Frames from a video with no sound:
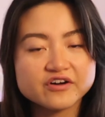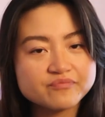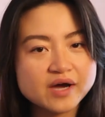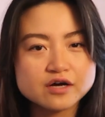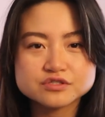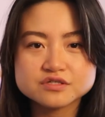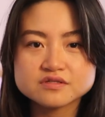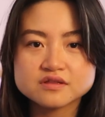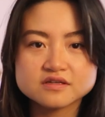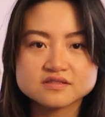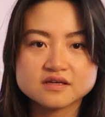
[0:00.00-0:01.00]
have pouches
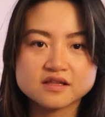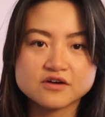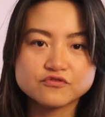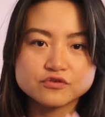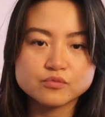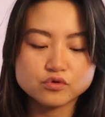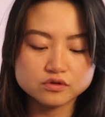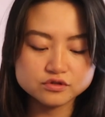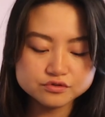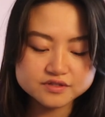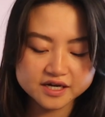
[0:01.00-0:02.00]
and things like that for more
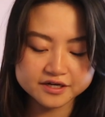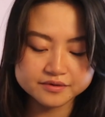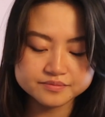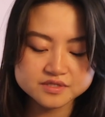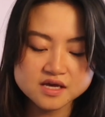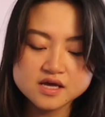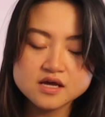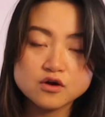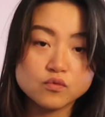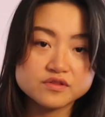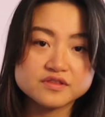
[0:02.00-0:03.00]
loose items.
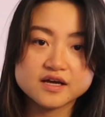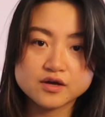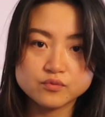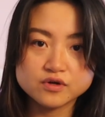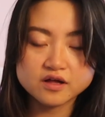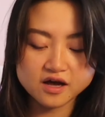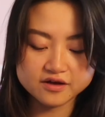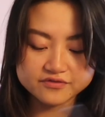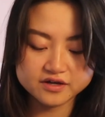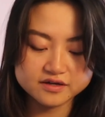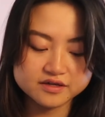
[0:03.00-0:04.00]
One thing I will
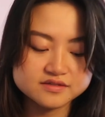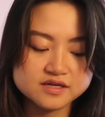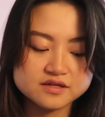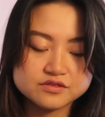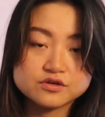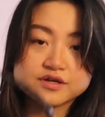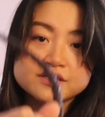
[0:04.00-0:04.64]
caveat is that there